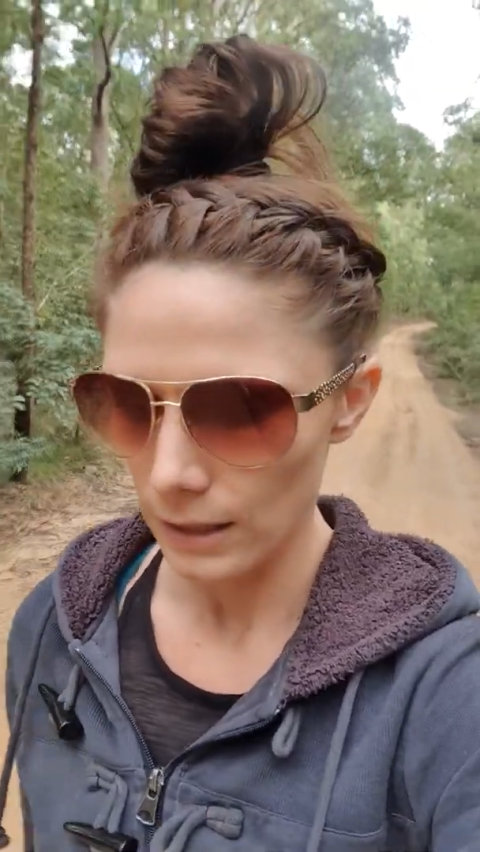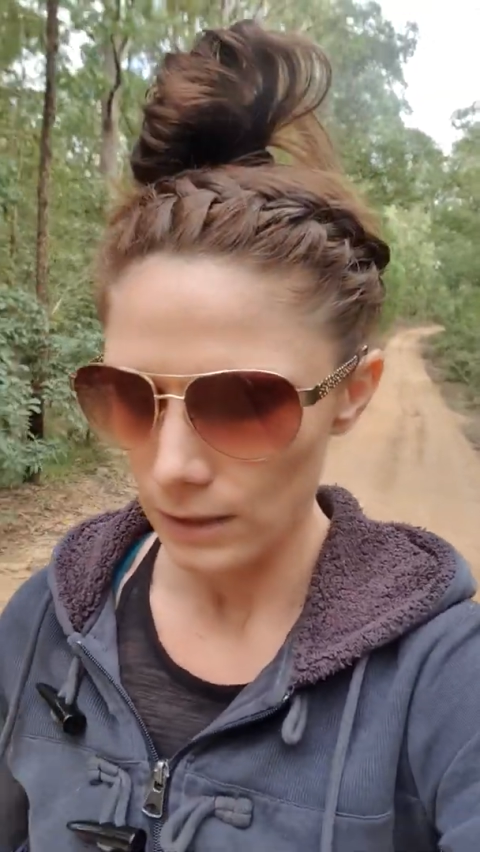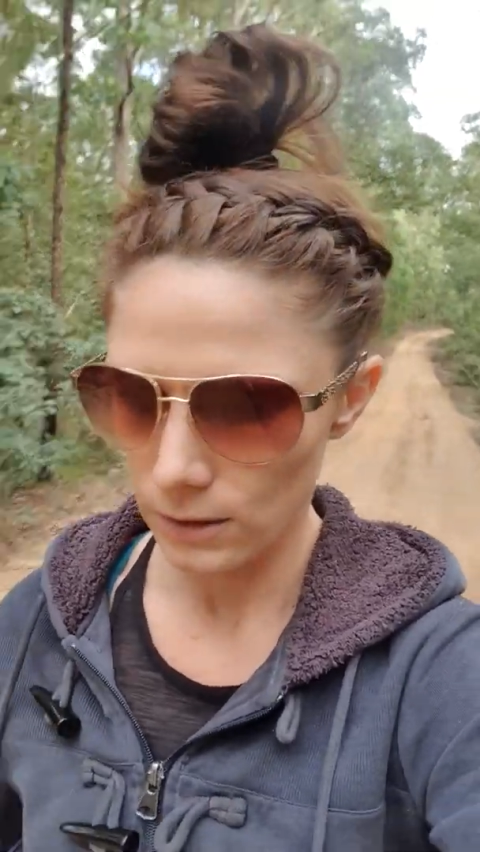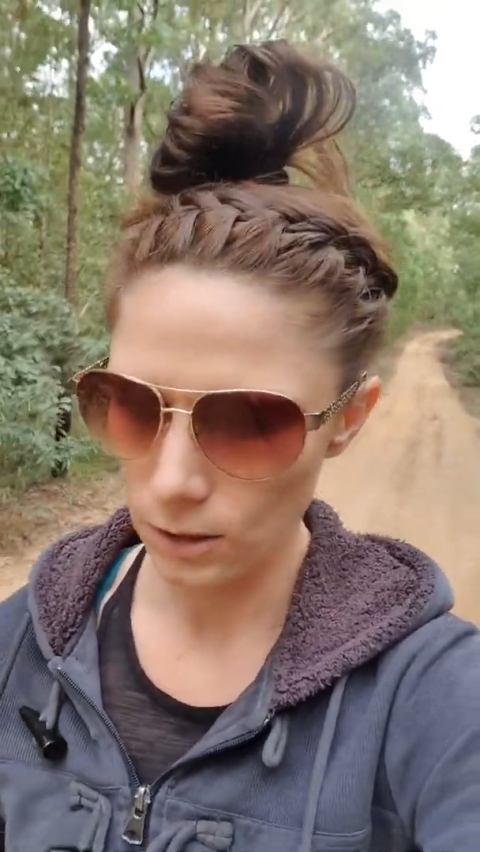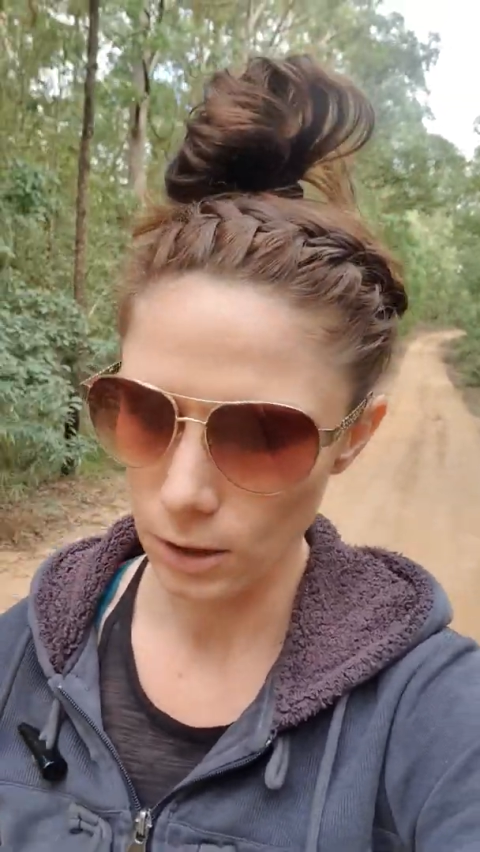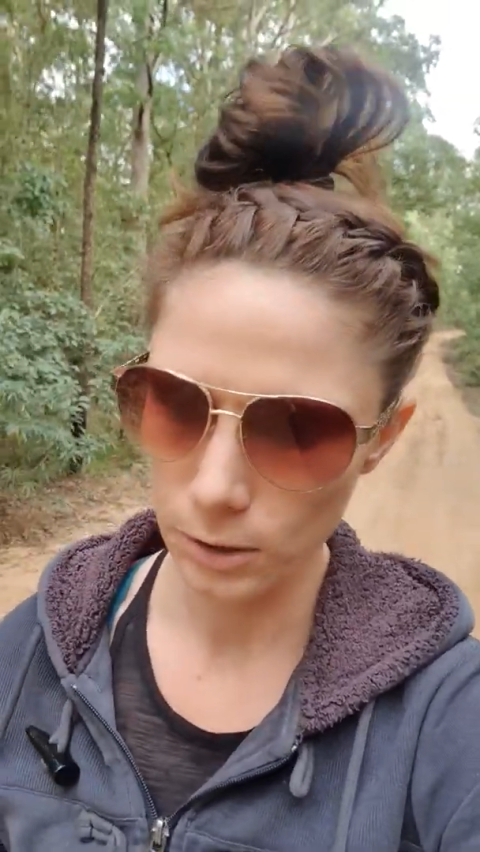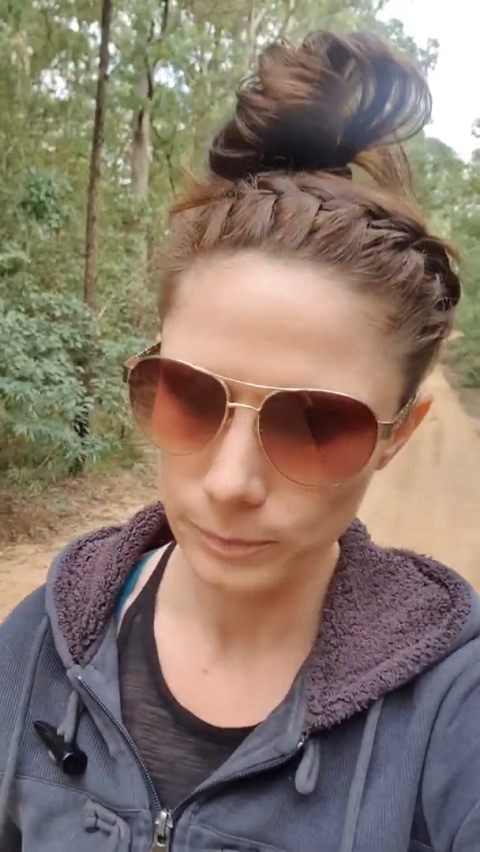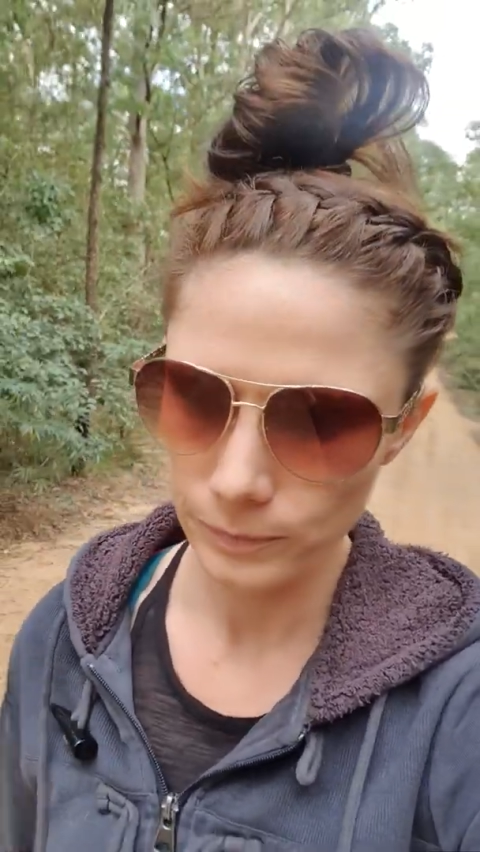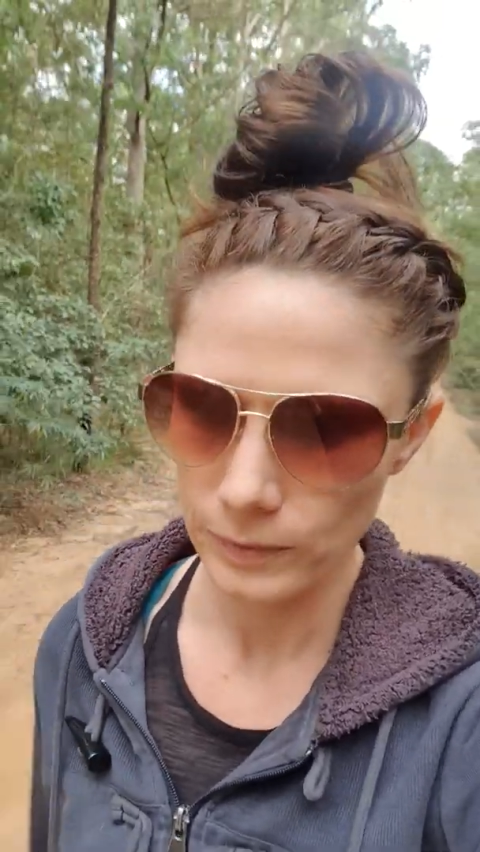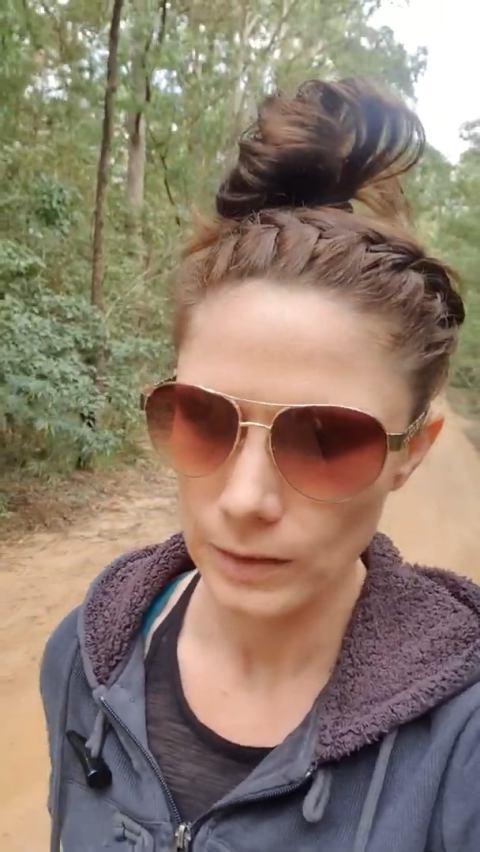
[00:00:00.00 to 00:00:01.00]
So,
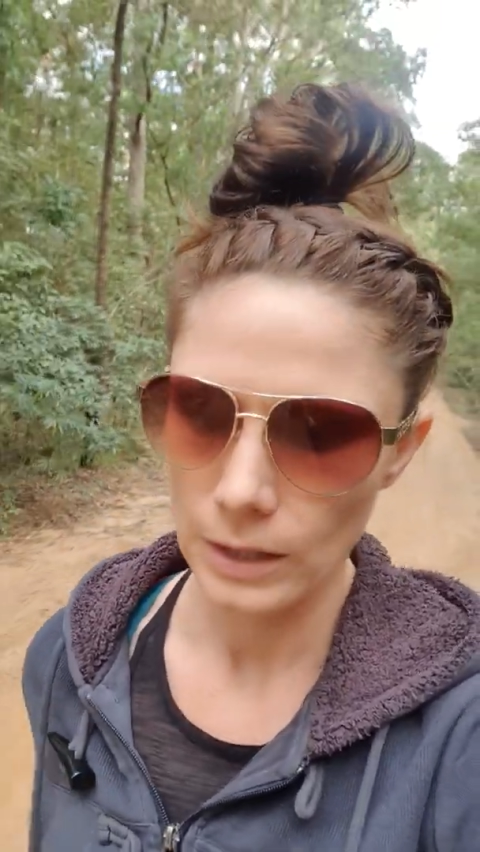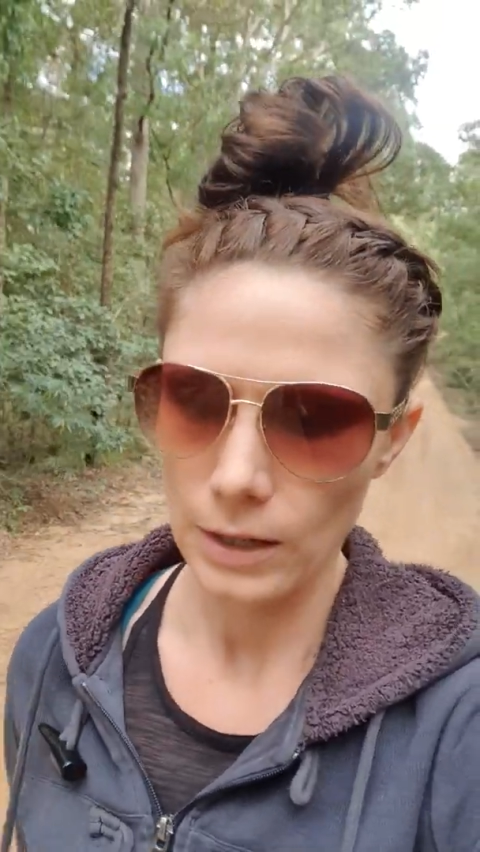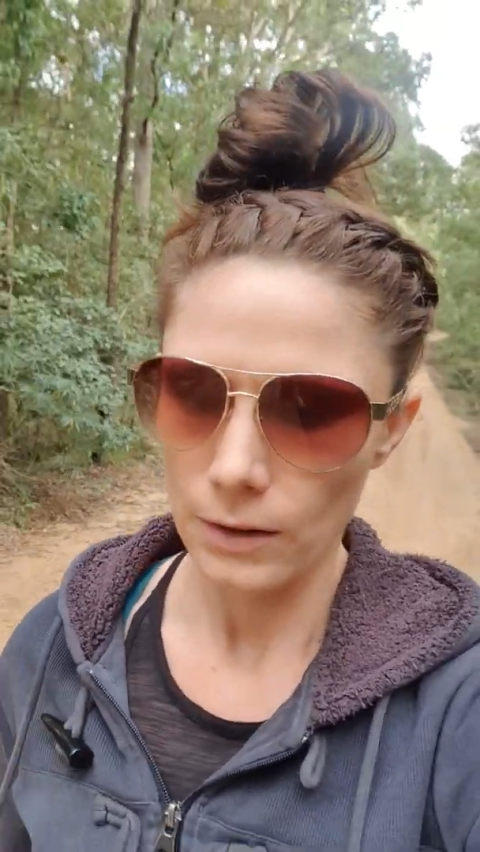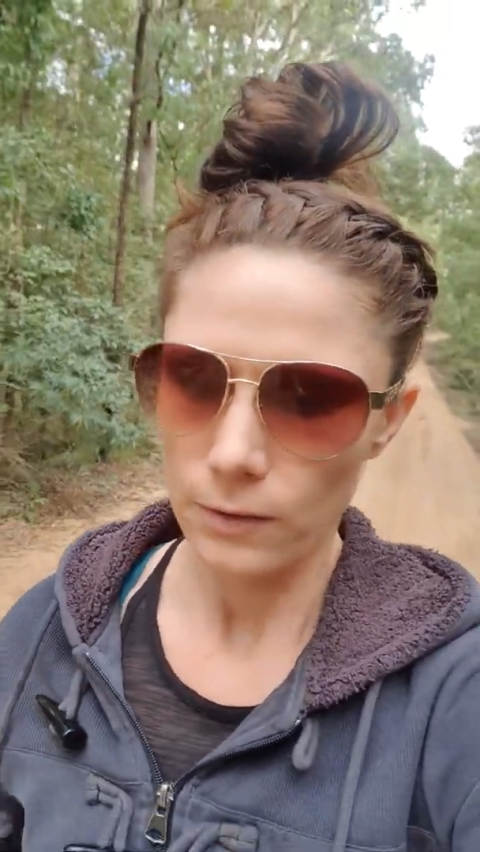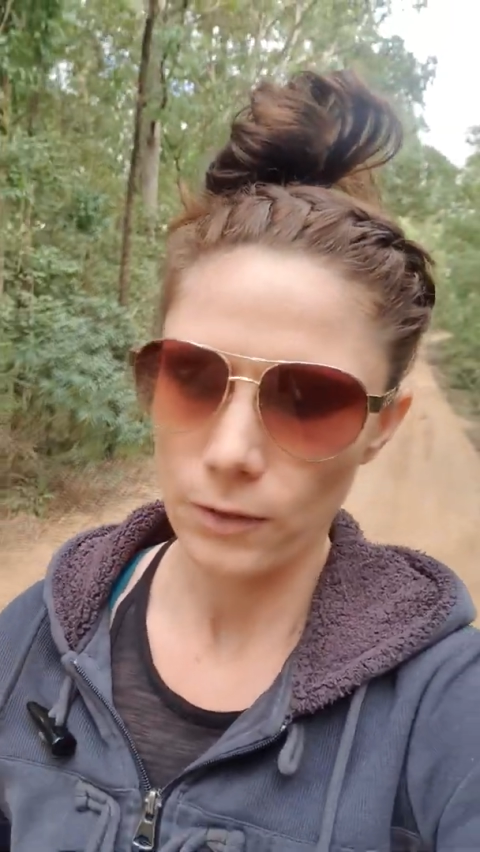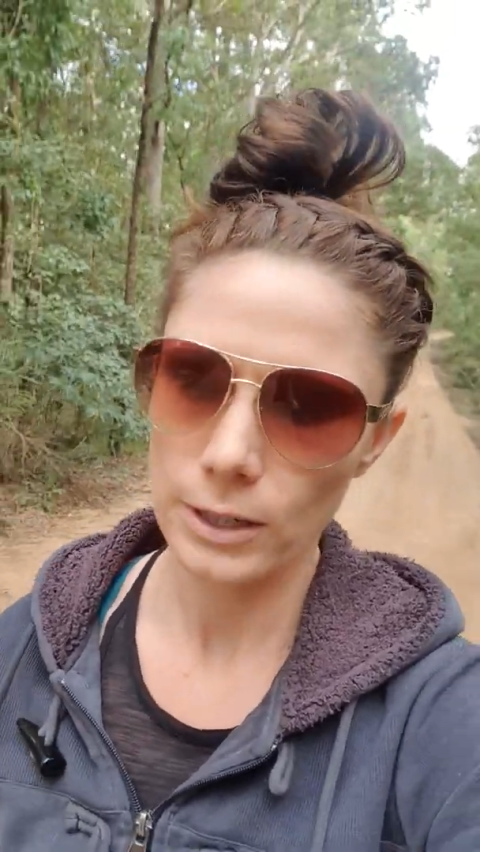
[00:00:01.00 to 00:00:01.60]
for